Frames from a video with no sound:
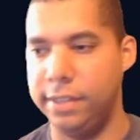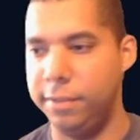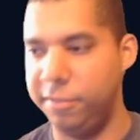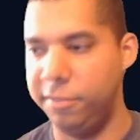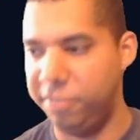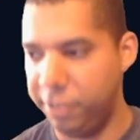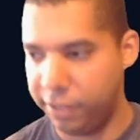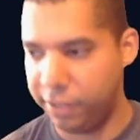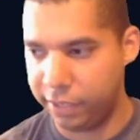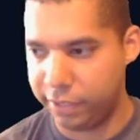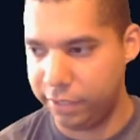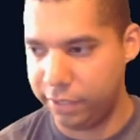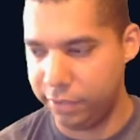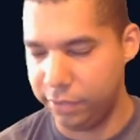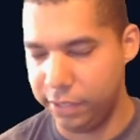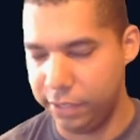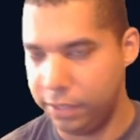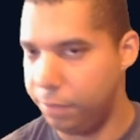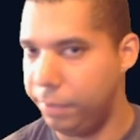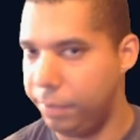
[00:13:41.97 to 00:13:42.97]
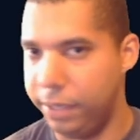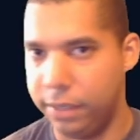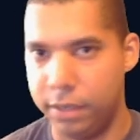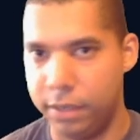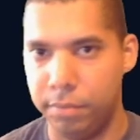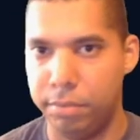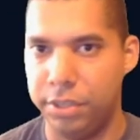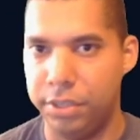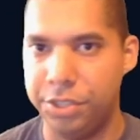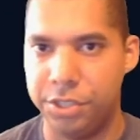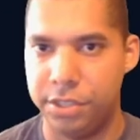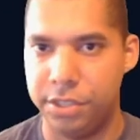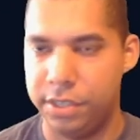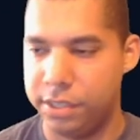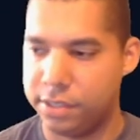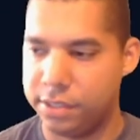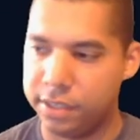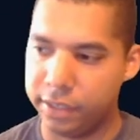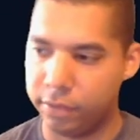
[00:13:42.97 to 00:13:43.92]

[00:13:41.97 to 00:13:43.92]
and feel like you need to be a completionist.